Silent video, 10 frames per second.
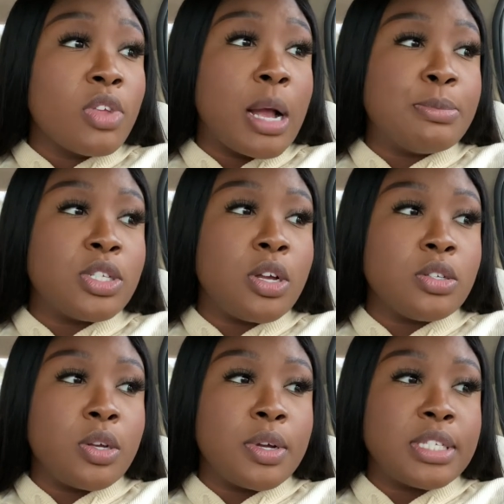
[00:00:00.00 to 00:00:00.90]
I'm
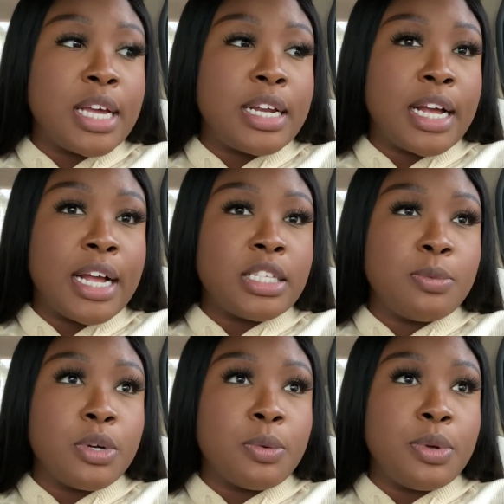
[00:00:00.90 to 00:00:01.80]
so, so excited. I got
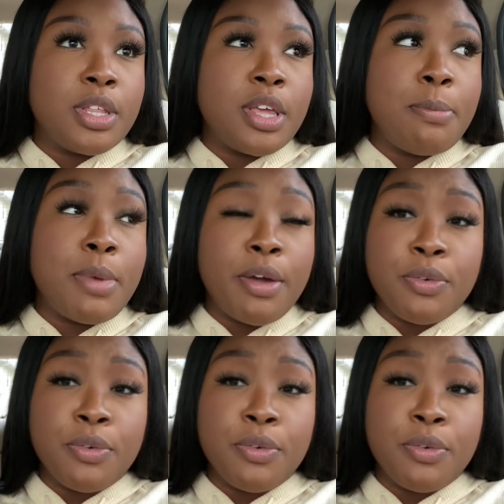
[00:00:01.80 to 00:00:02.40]
to work with Mary